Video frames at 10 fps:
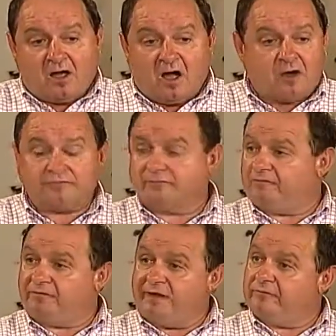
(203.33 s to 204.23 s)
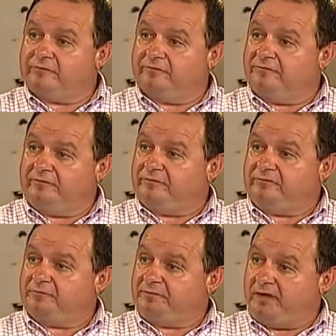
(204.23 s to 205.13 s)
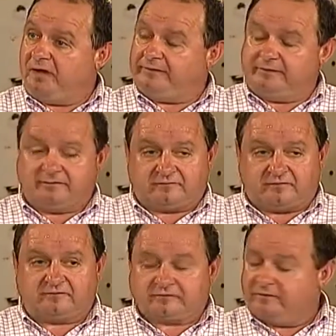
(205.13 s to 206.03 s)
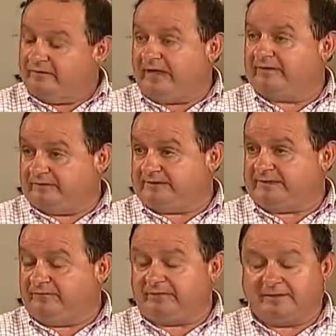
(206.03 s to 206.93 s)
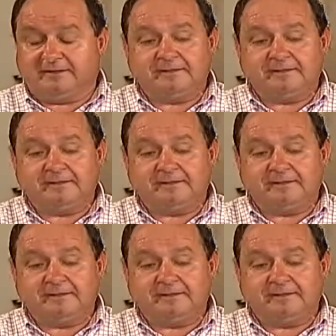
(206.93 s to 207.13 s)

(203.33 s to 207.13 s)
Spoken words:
hundreds of thousands of visitors behind it. It's just that significant.